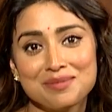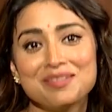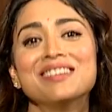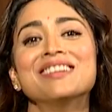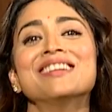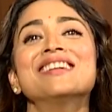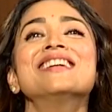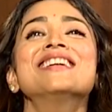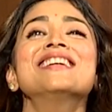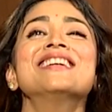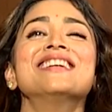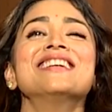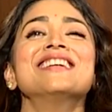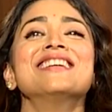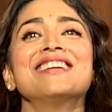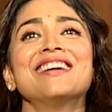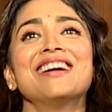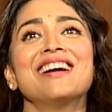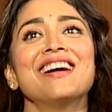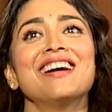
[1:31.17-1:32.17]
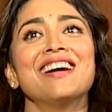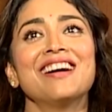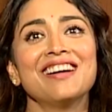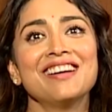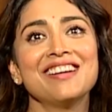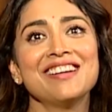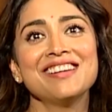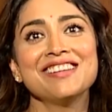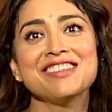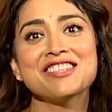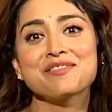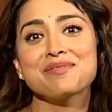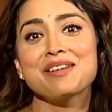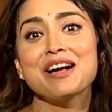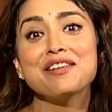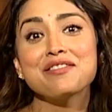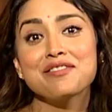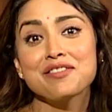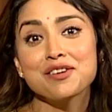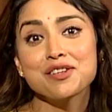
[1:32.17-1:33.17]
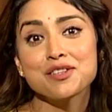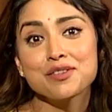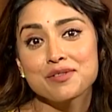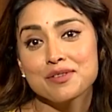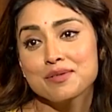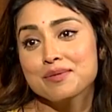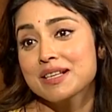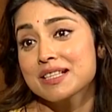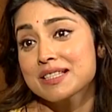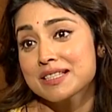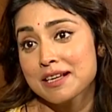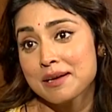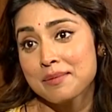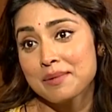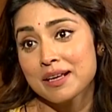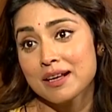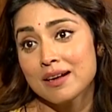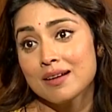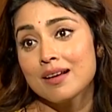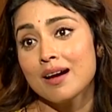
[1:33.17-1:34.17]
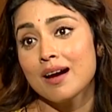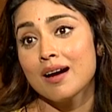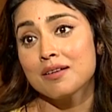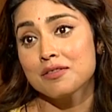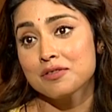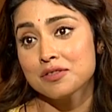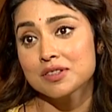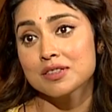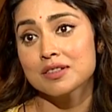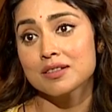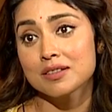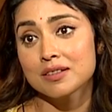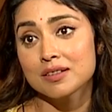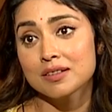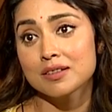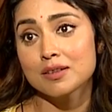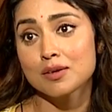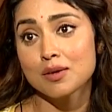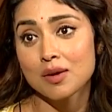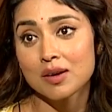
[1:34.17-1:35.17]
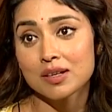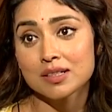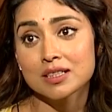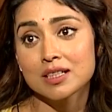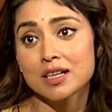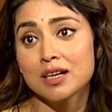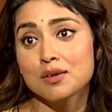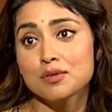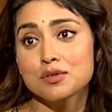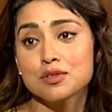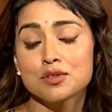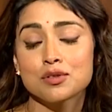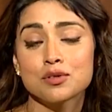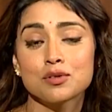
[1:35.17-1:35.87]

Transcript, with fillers: uh, it's my first film that's coming out after the lockdown, yes.